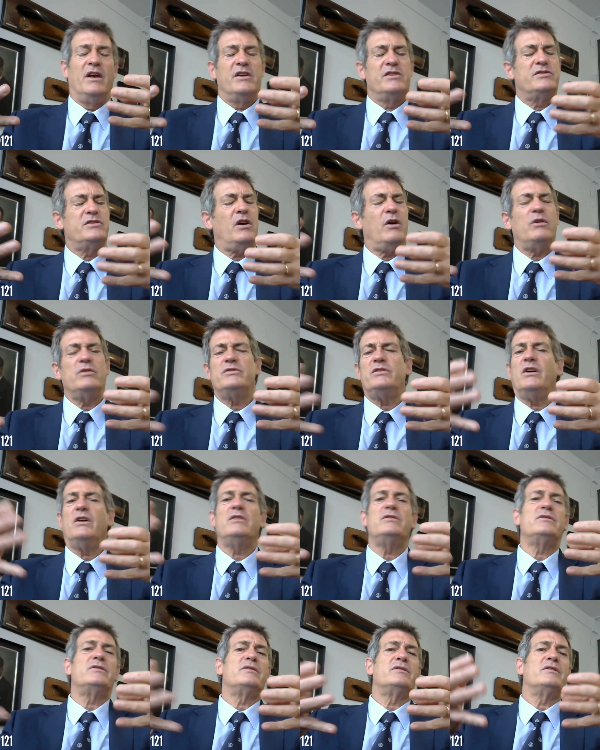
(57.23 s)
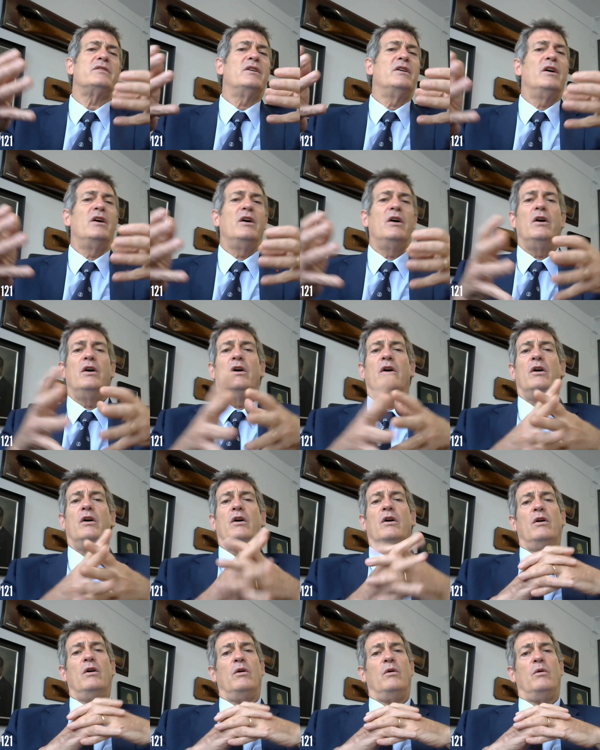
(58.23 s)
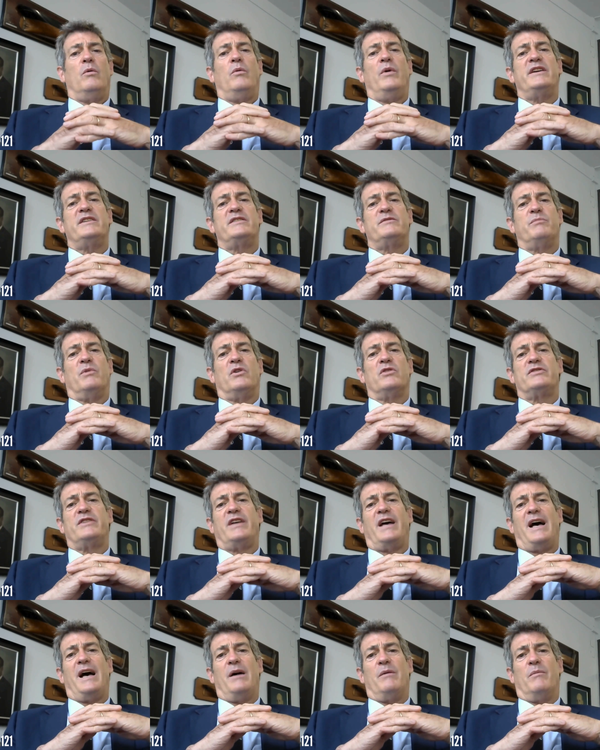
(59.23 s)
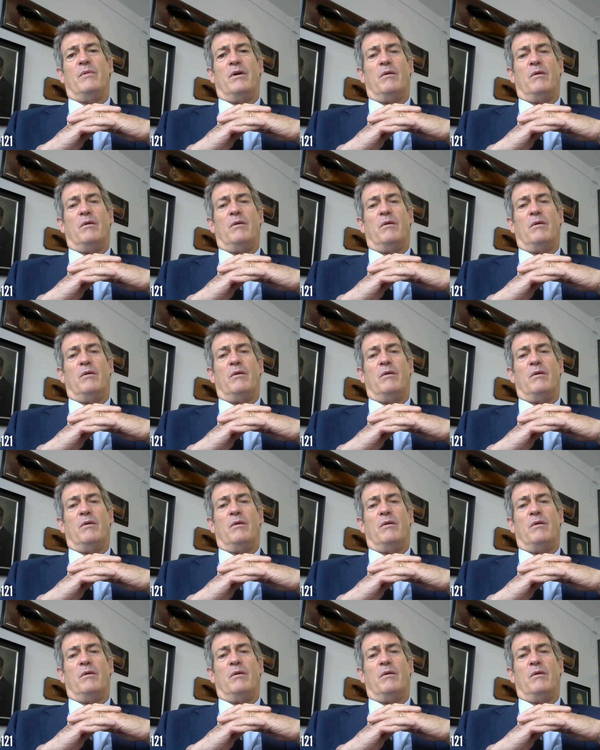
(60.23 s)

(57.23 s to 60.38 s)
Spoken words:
So don't waste more time